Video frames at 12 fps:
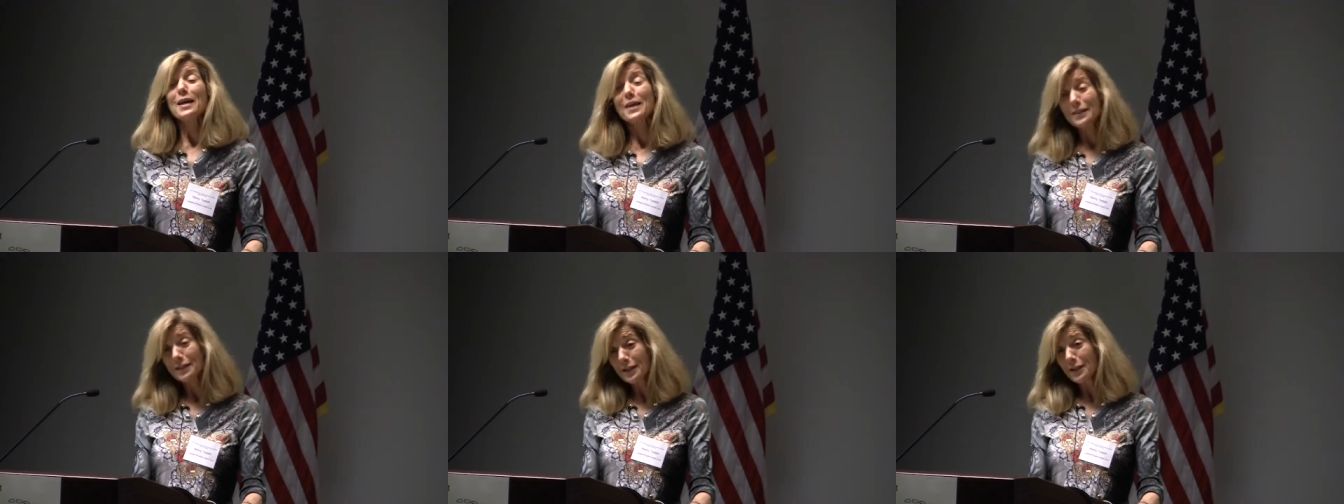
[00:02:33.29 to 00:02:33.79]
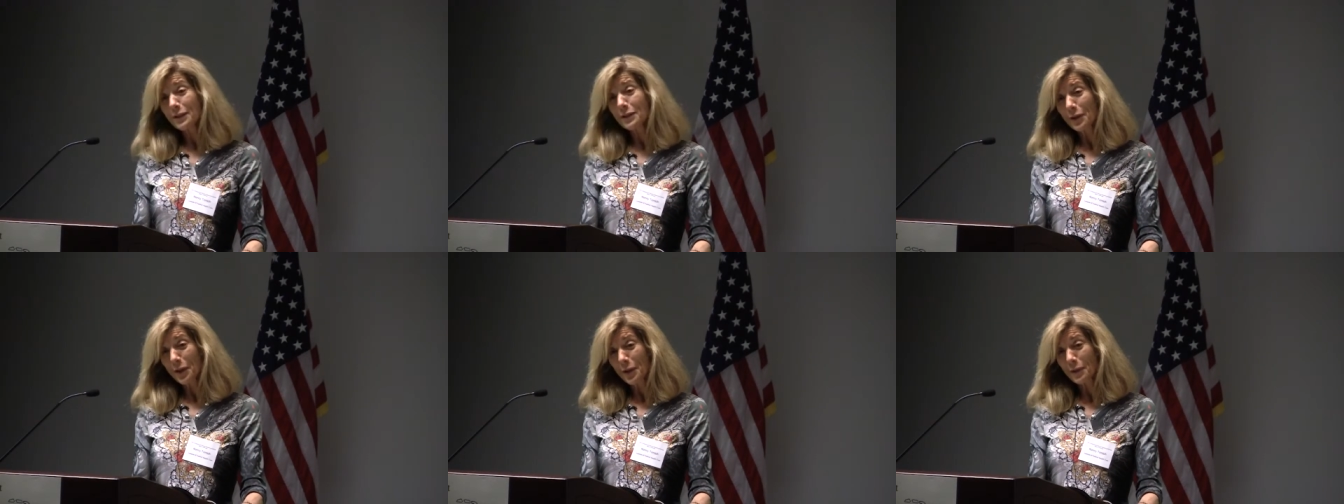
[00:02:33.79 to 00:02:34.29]
he did
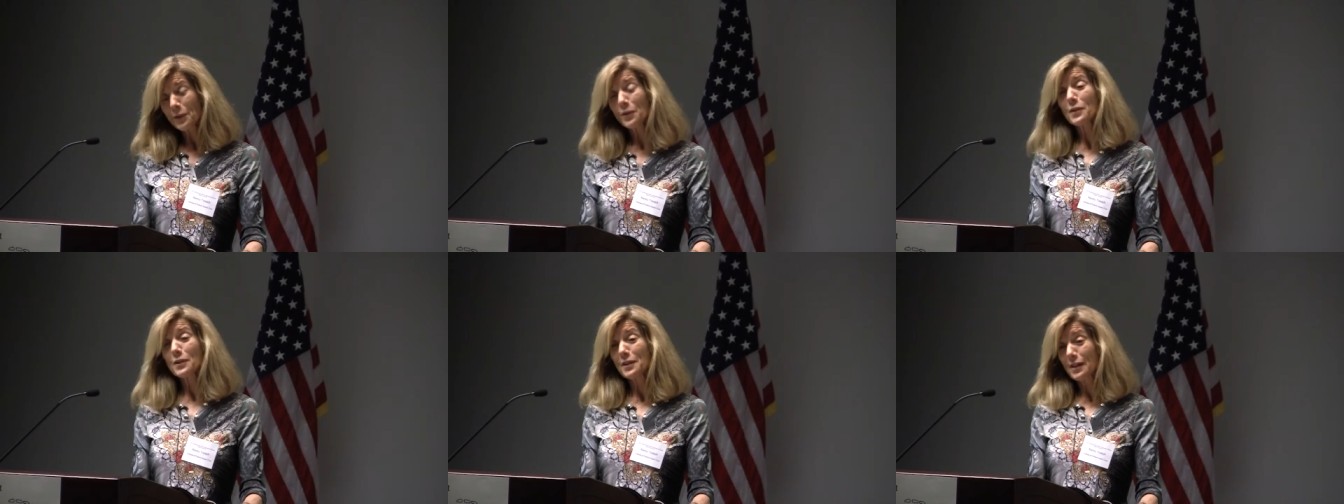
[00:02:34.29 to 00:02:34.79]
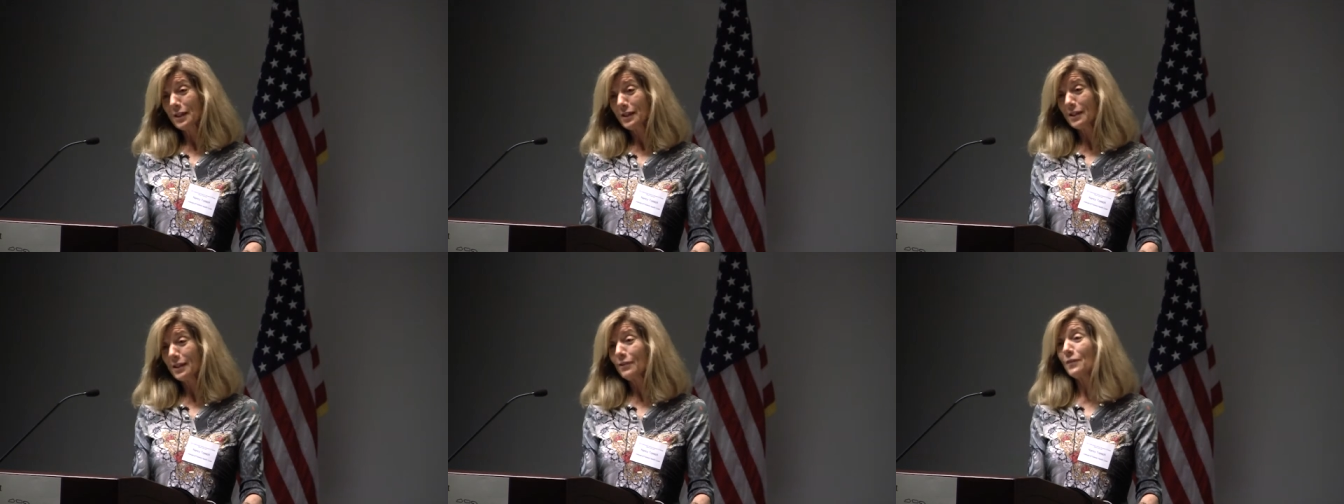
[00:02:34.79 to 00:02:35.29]
go to the
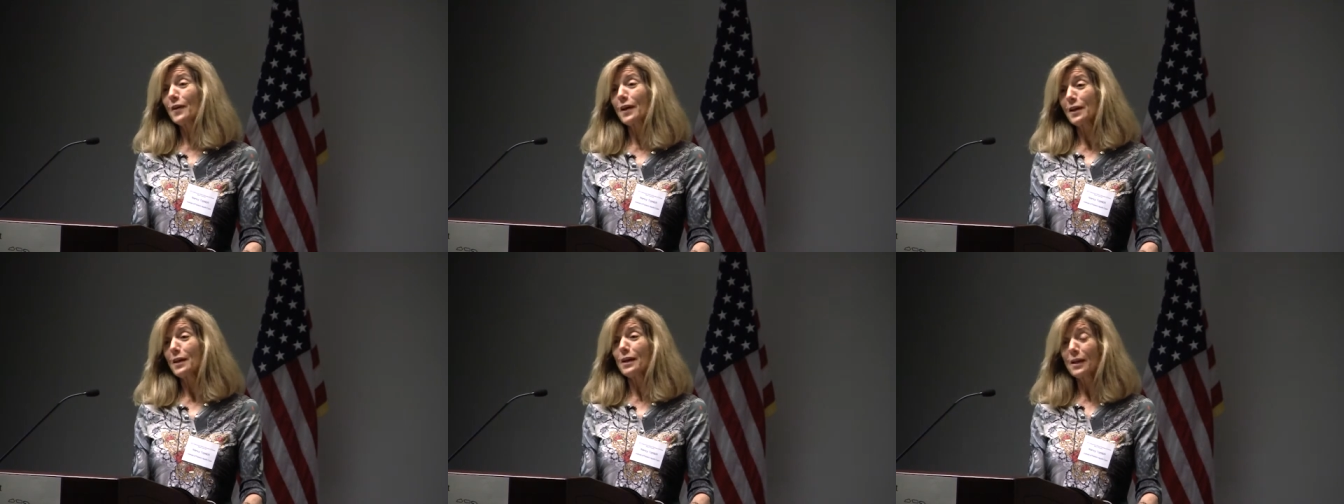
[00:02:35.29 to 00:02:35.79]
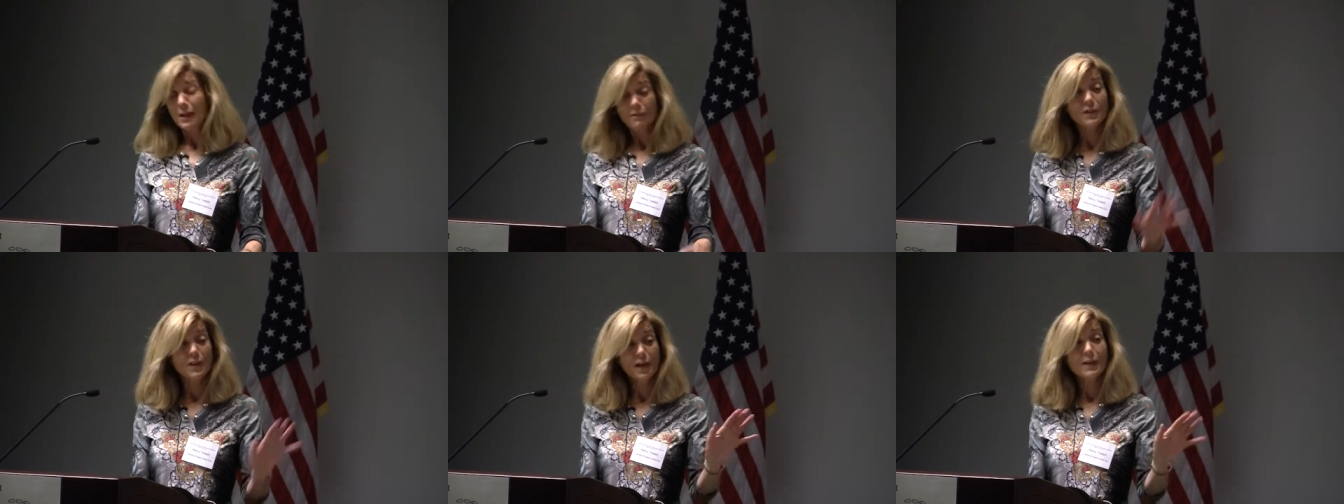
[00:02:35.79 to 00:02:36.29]
DC VA,
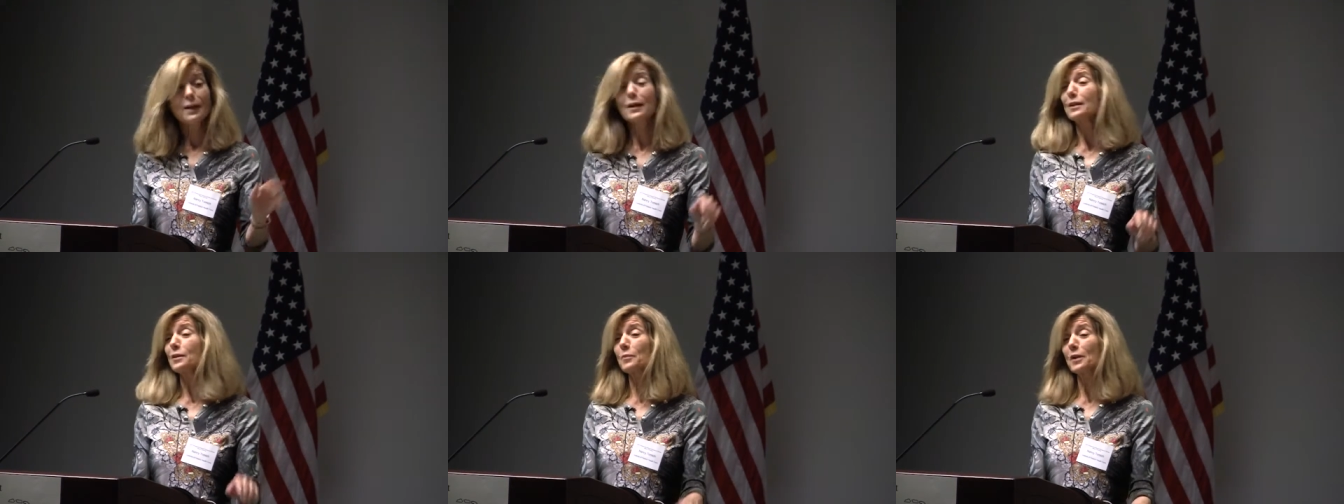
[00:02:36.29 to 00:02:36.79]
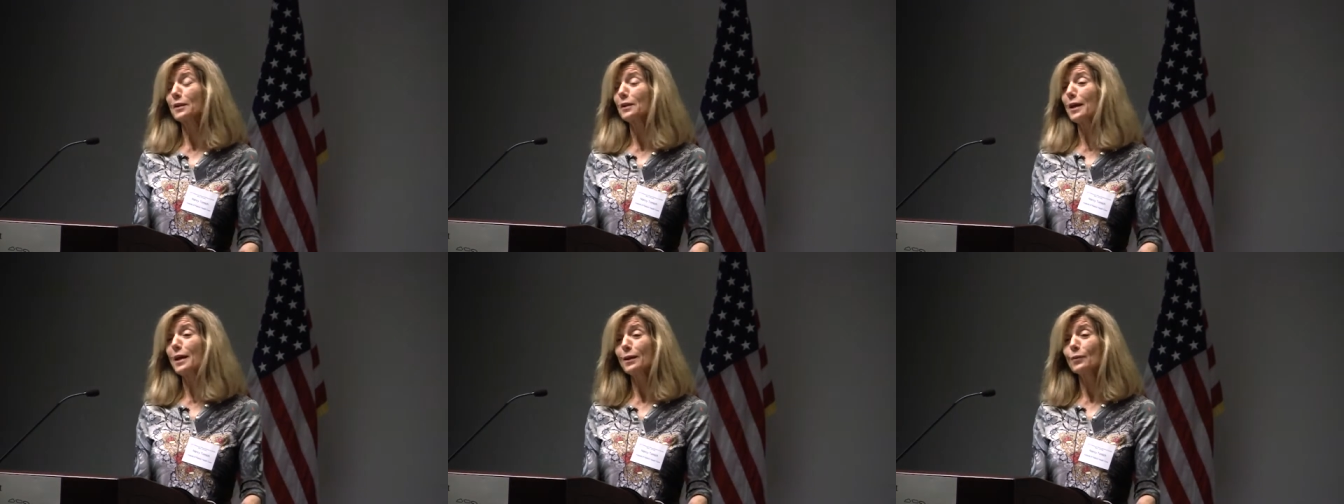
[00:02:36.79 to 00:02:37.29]
VA hospital,
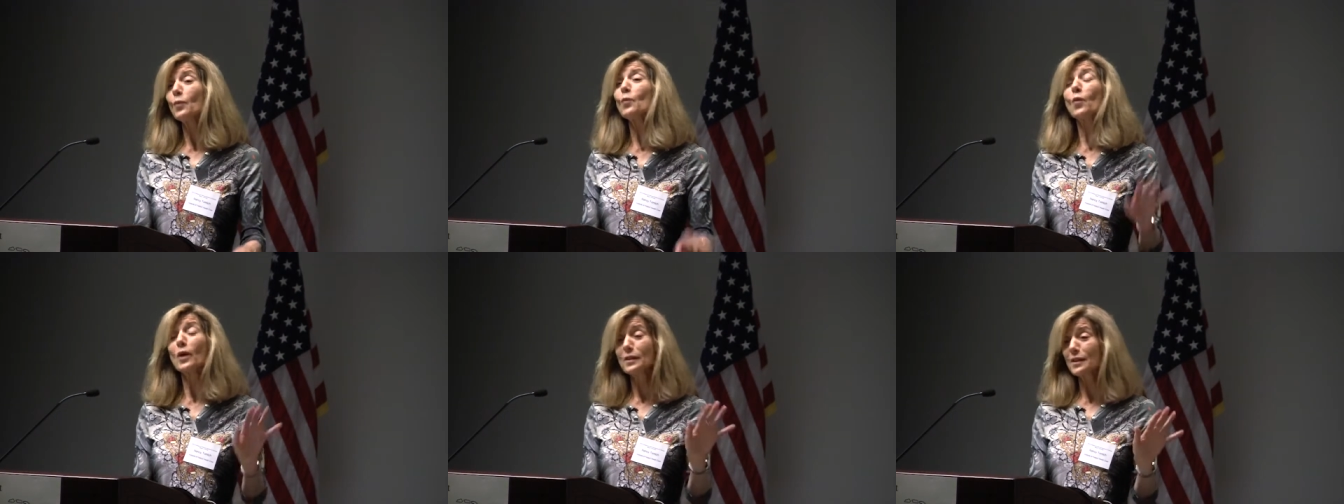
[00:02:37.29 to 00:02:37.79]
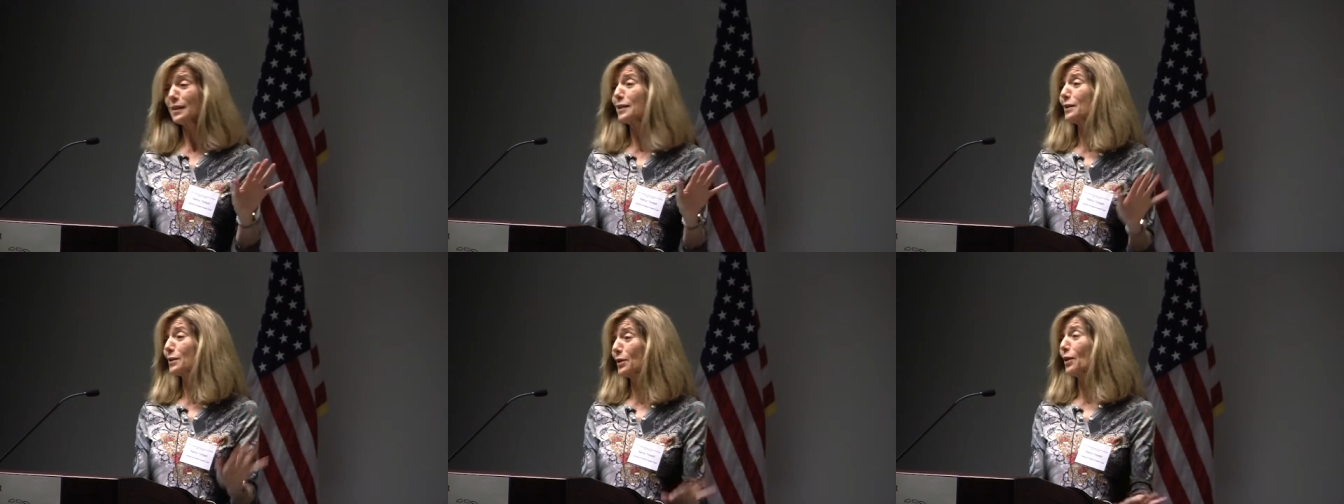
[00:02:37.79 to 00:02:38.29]
and once he
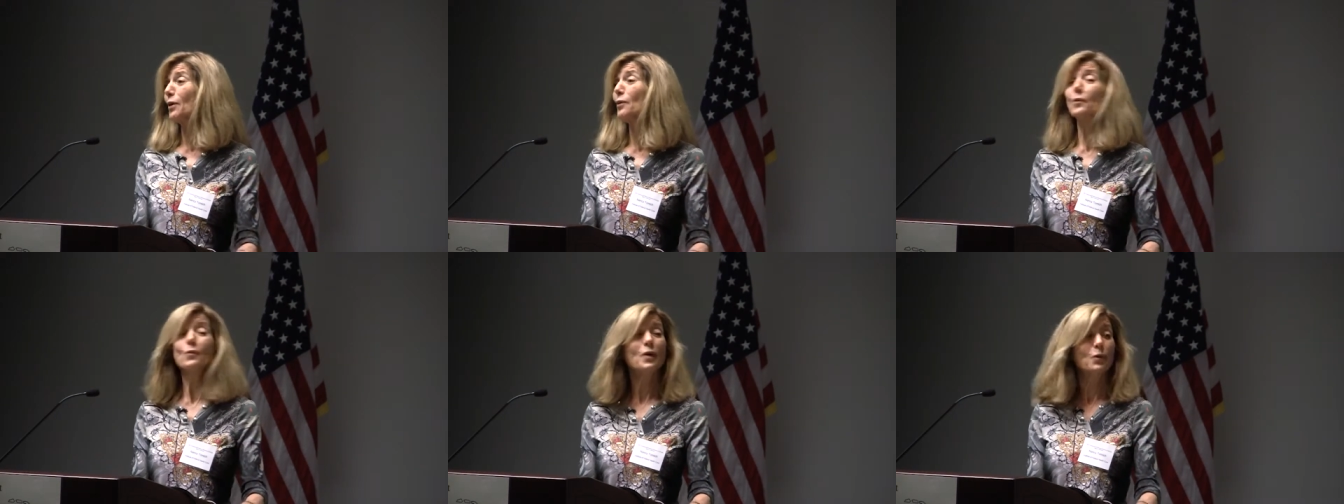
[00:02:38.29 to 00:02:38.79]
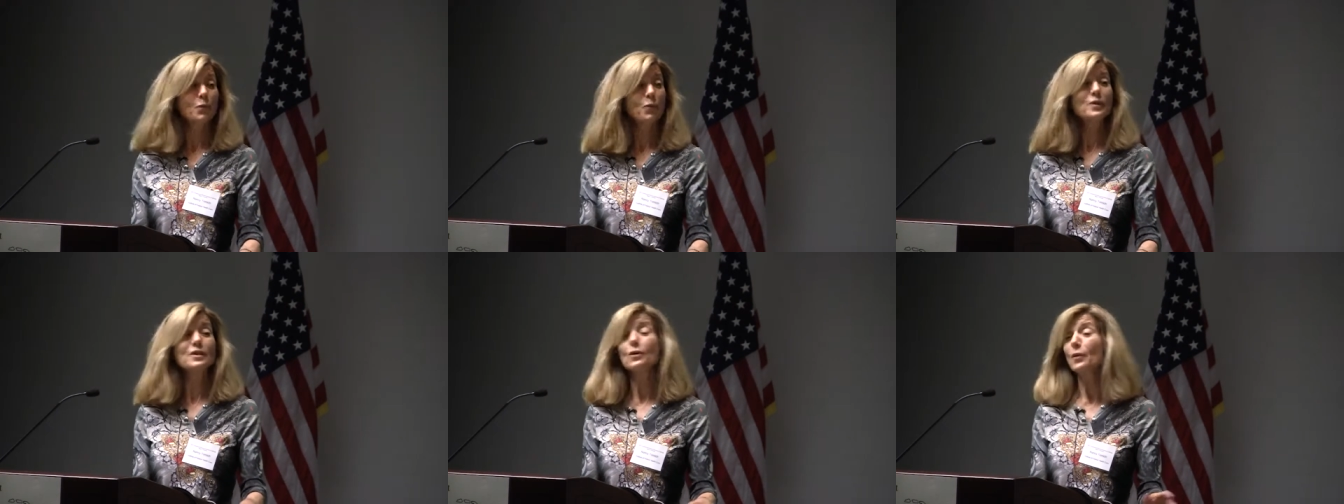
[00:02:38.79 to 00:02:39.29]
saw what
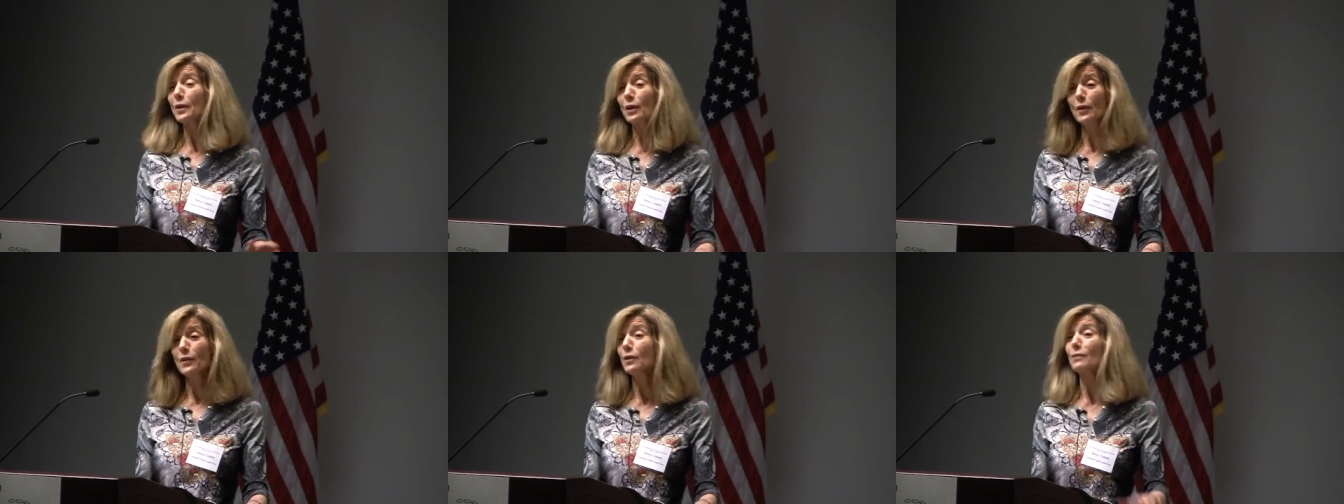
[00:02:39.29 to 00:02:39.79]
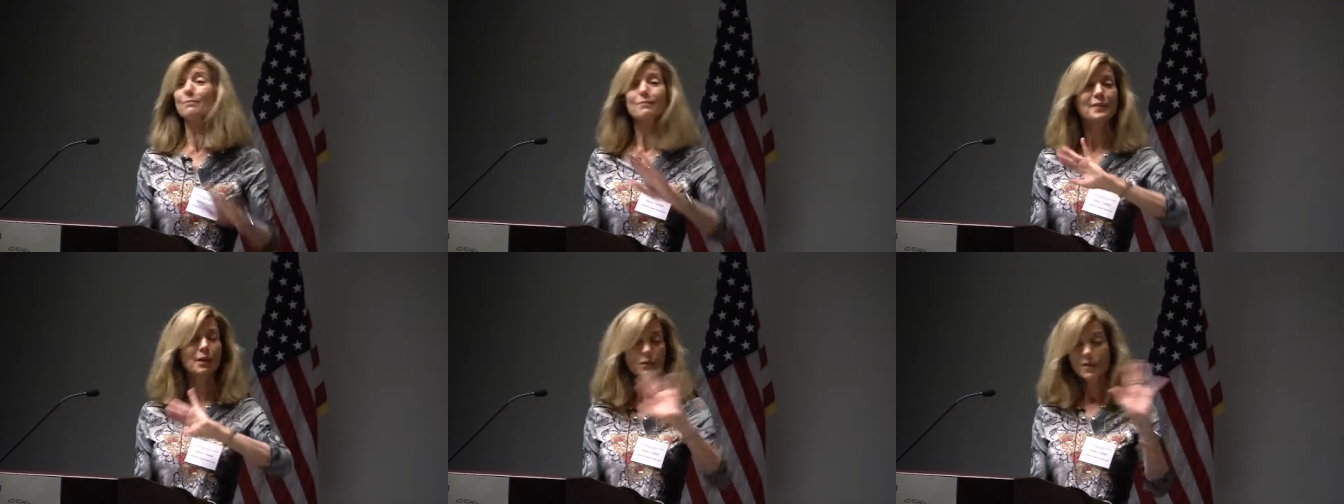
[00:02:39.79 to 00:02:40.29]
was going on there,
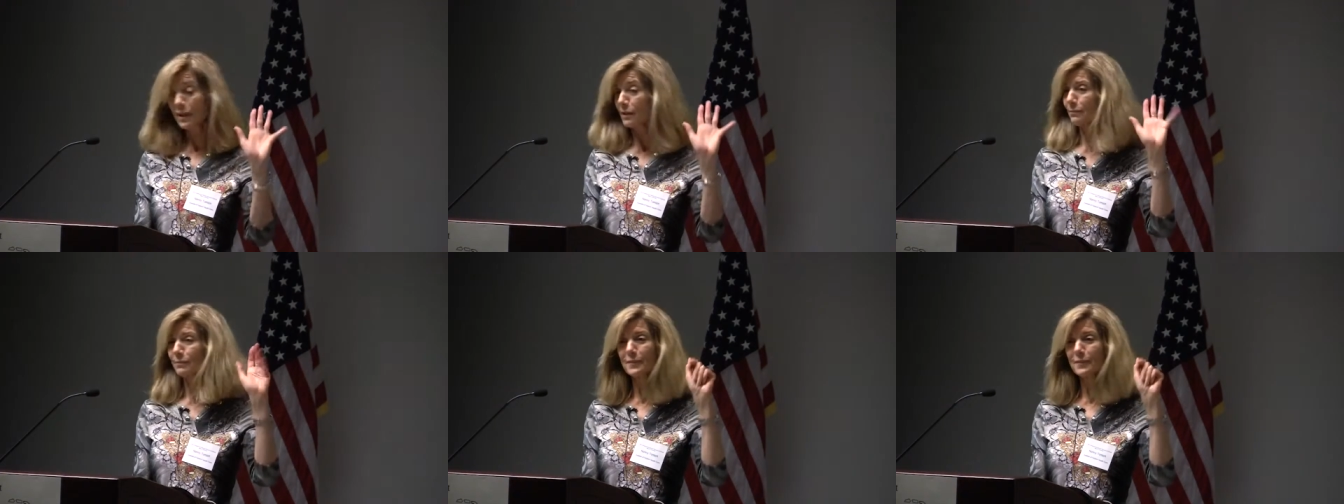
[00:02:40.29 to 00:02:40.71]
that was it.